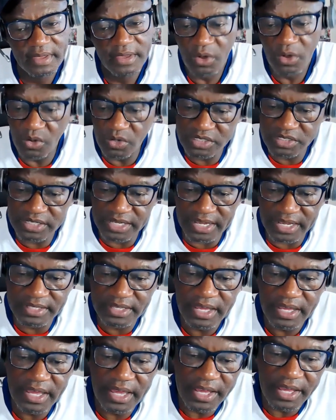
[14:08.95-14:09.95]
who said,
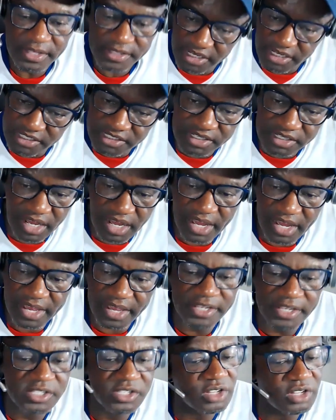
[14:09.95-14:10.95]
this guy
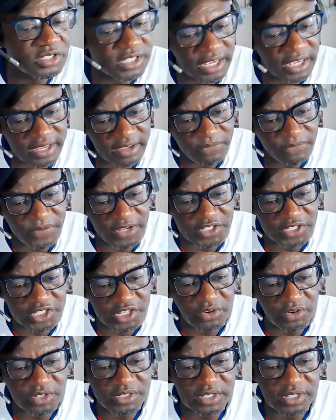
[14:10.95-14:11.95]
is not taking things
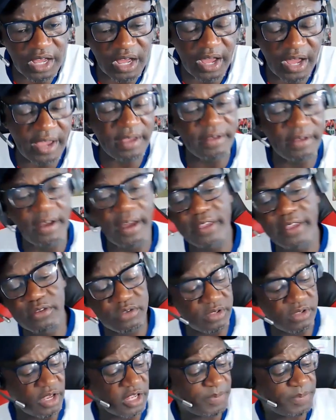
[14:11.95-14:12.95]
serious. I
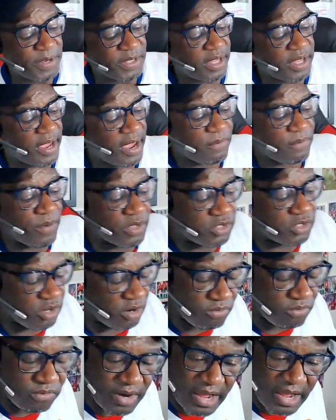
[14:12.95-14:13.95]
expected everyone to
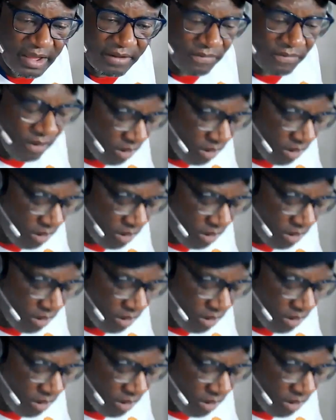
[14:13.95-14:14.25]
arrive